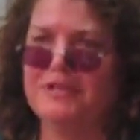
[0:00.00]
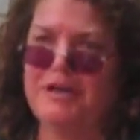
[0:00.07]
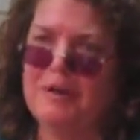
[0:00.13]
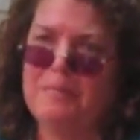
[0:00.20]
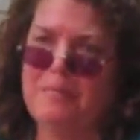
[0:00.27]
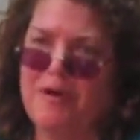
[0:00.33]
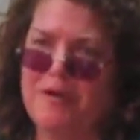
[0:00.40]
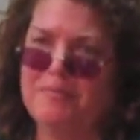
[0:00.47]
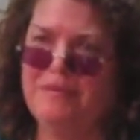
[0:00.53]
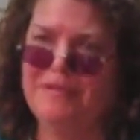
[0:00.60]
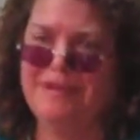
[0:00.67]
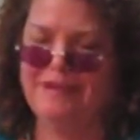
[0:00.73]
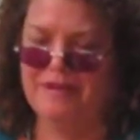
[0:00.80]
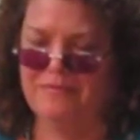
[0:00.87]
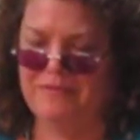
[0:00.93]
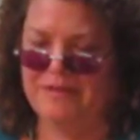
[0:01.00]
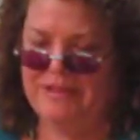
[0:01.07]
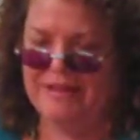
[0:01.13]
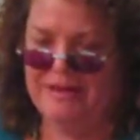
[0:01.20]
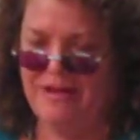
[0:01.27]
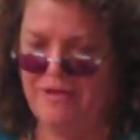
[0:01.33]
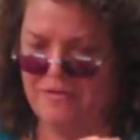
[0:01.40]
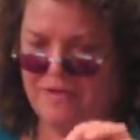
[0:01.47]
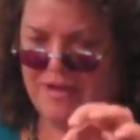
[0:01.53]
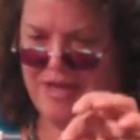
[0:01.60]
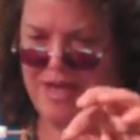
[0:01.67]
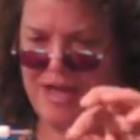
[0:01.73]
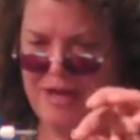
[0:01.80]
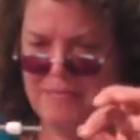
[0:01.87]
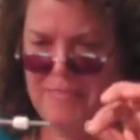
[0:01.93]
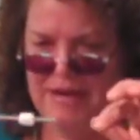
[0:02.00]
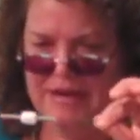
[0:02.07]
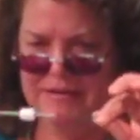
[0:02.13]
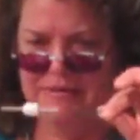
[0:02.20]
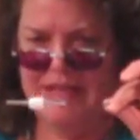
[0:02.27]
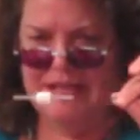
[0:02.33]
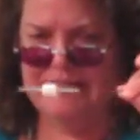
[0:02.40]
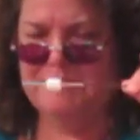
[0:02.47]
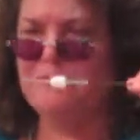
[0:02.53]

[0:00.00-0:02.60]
it on marble. I don't really know. But that's